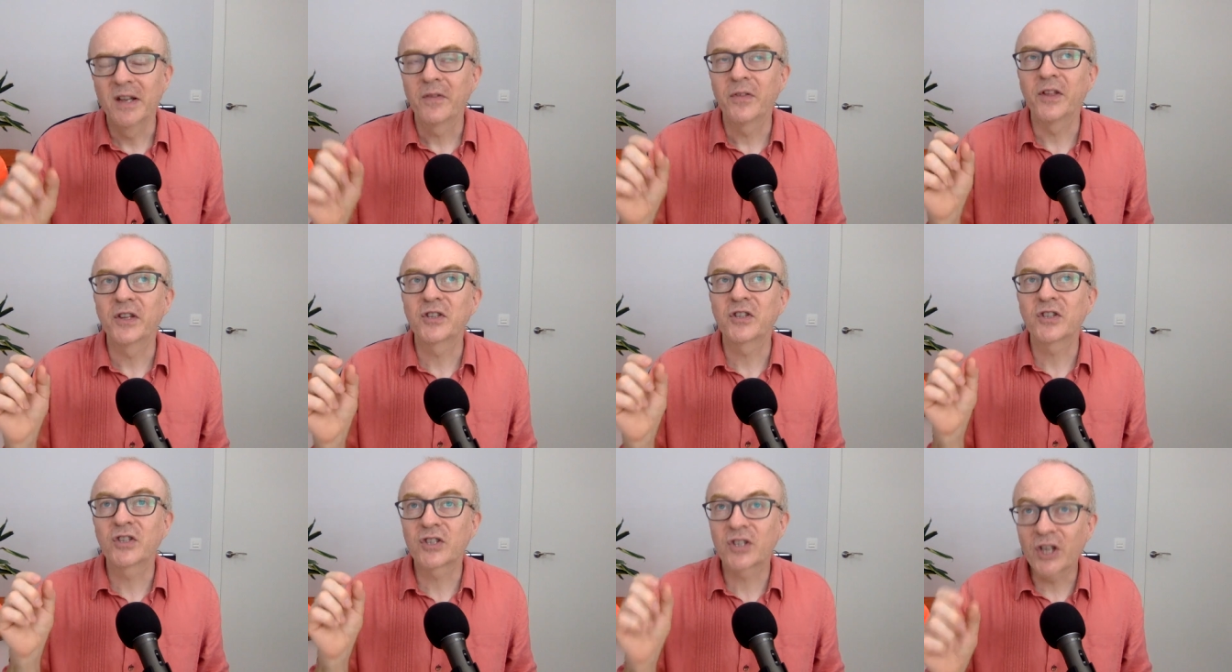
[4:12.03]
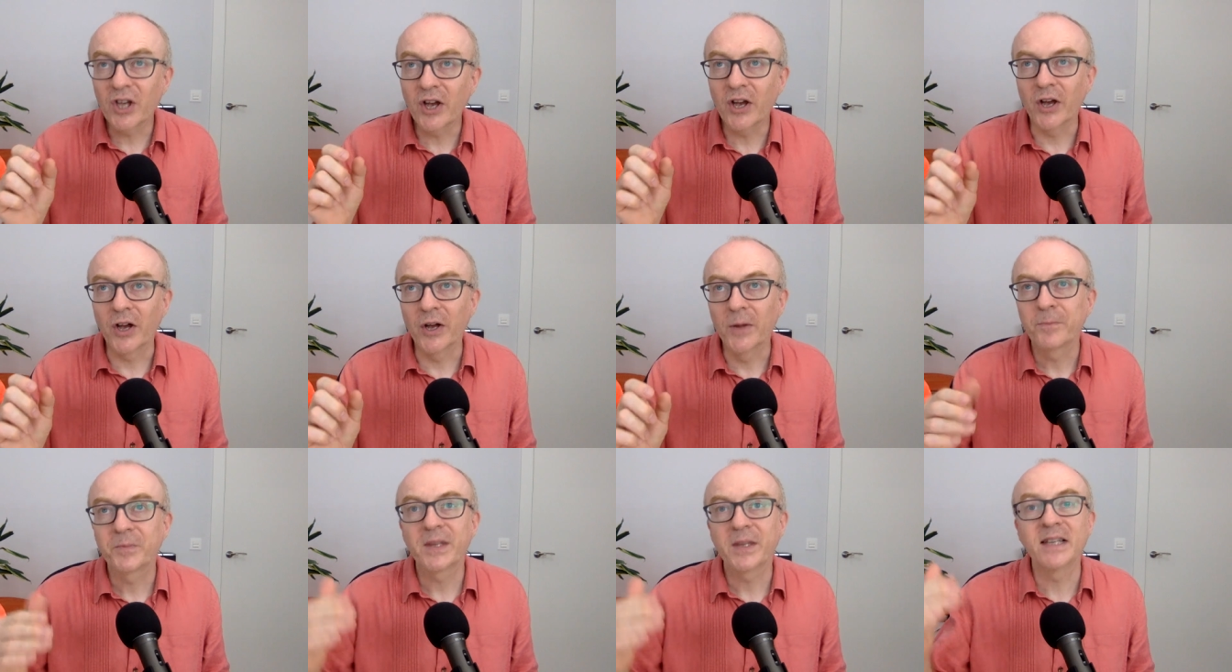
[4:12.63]
the t
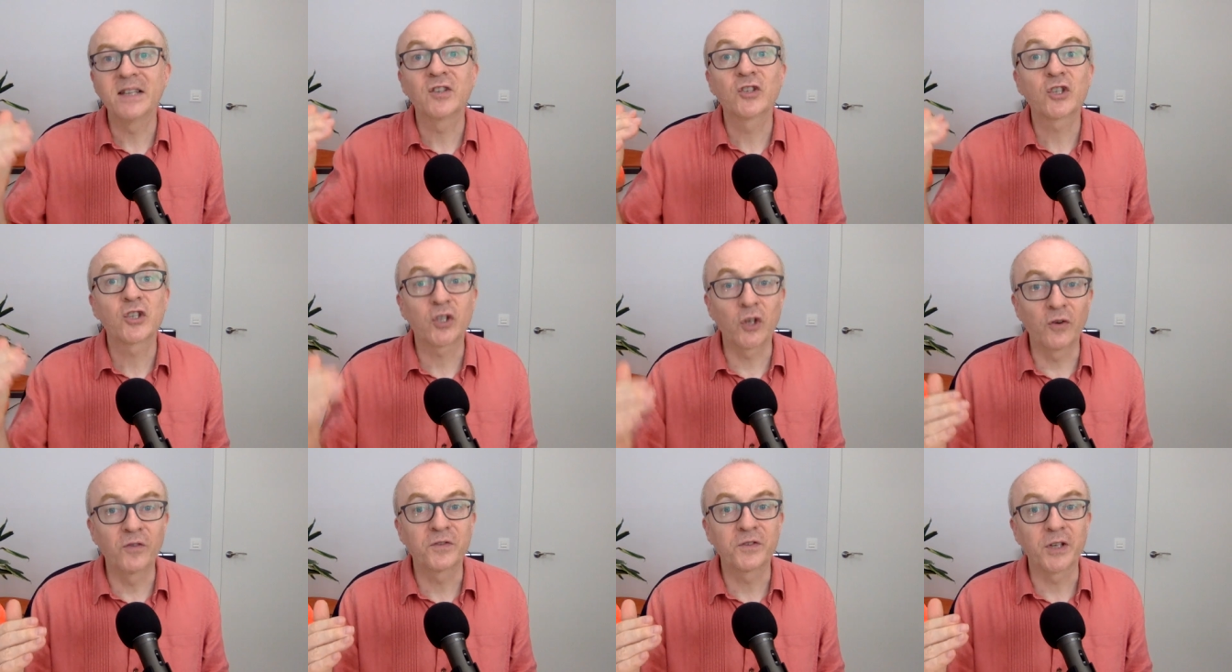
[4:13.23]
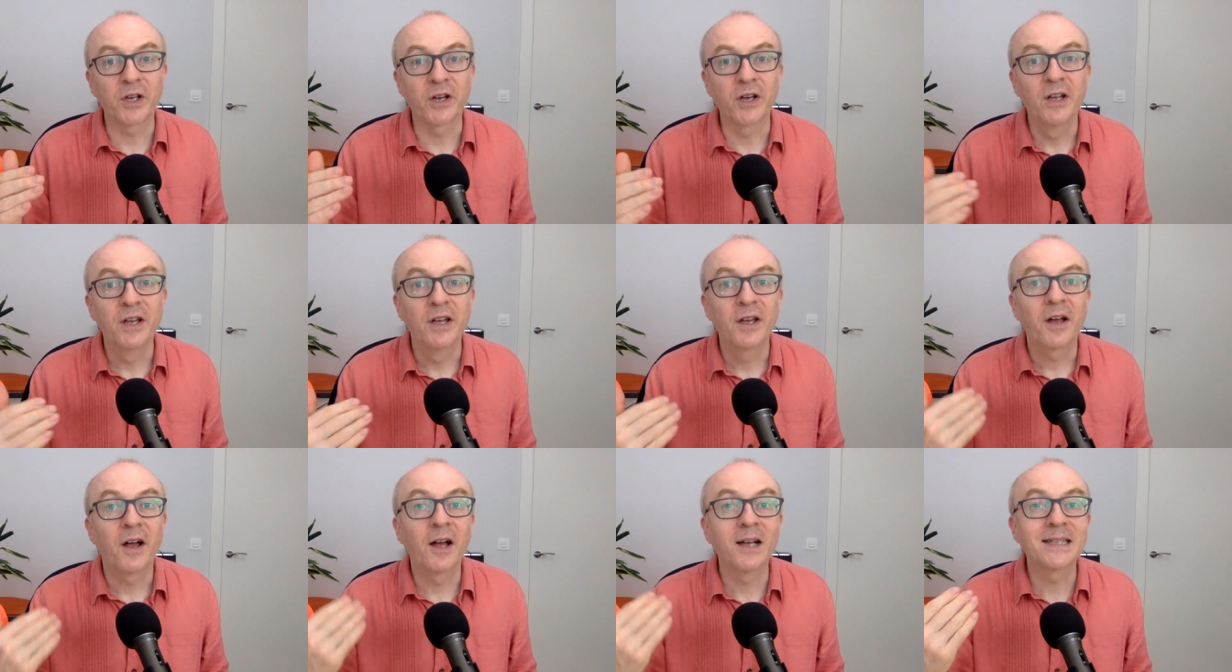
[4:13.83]
is softer.
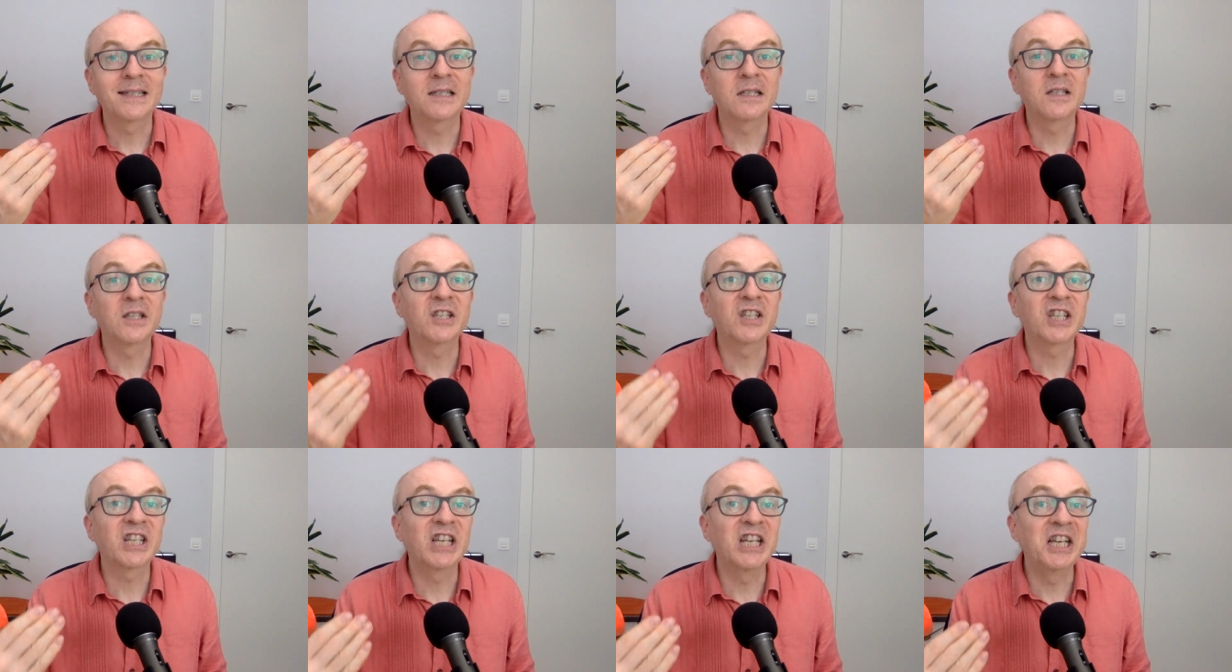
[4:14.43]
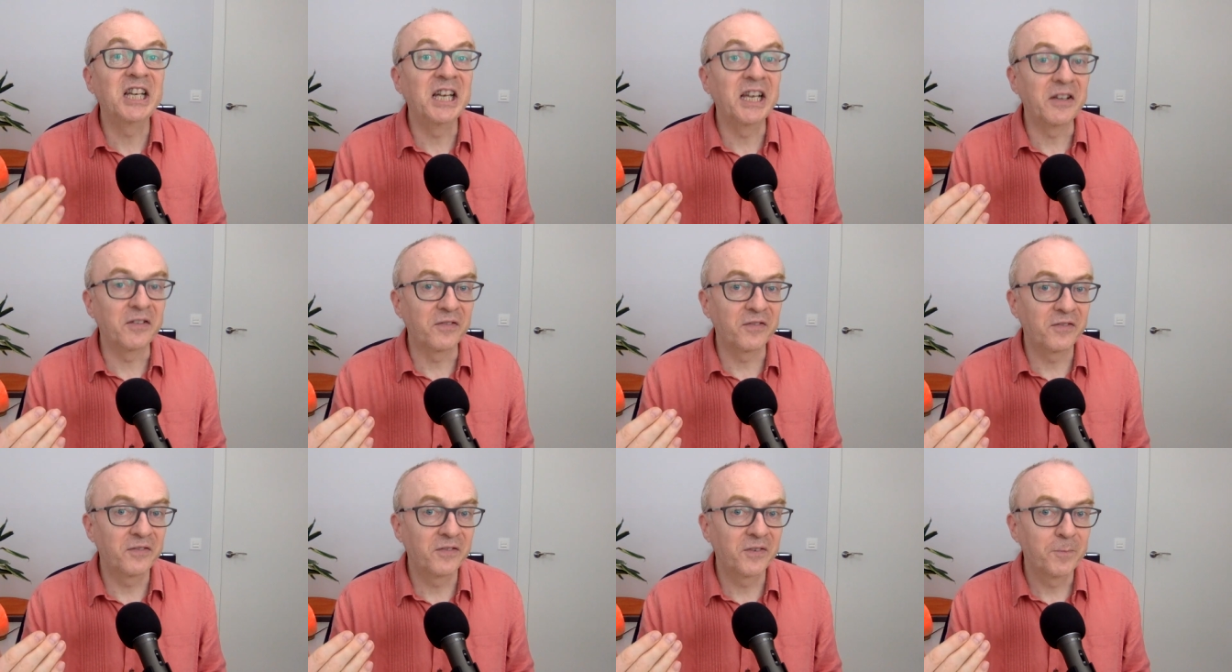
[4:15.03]
I didn't
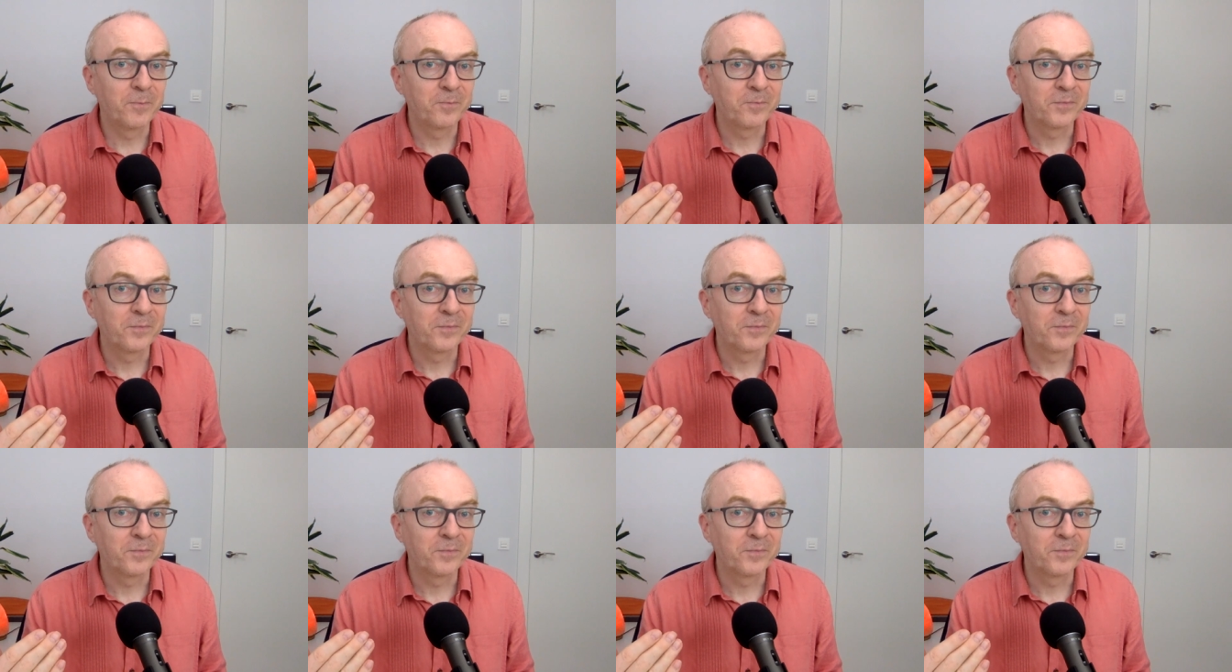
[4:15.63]
live.